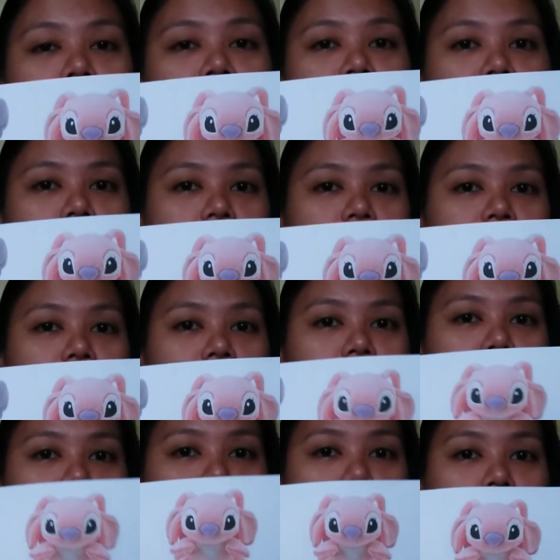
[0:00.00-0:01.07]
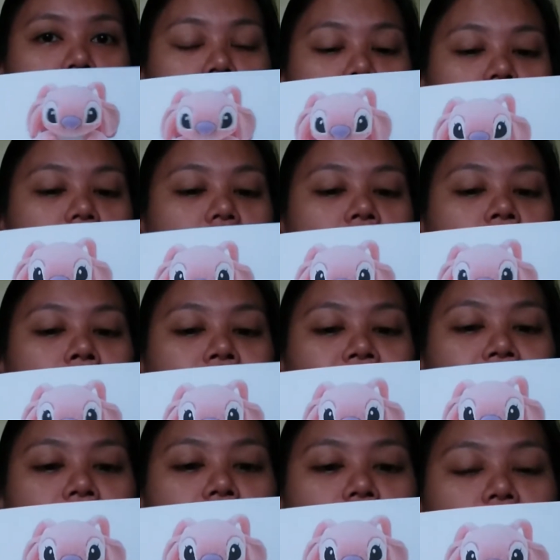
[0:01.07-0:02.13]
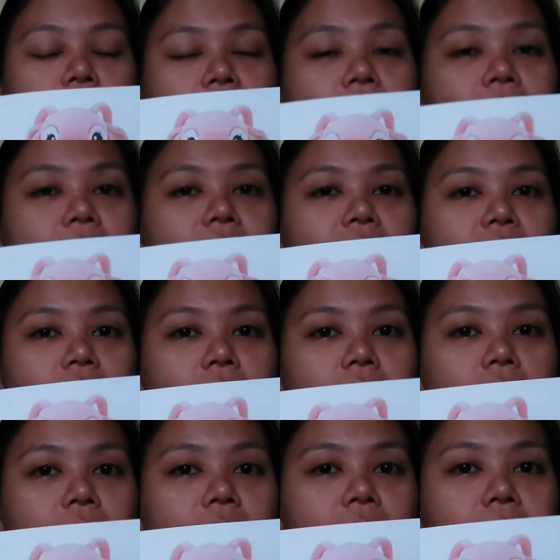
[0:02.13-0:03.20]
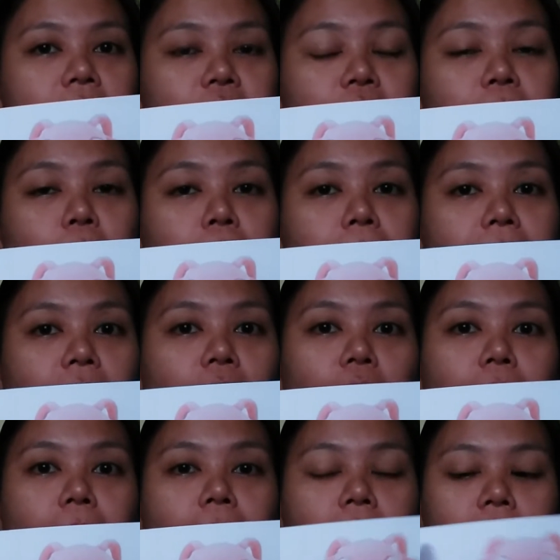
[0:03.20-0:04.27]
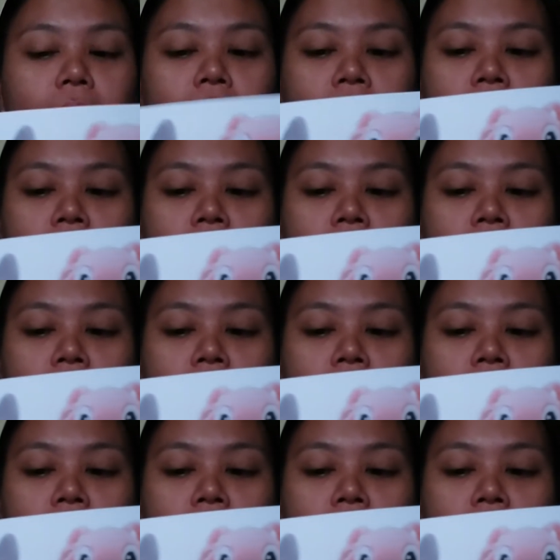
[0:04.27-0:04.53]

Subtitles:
Stitch. As you can see, her head is much more bigger, but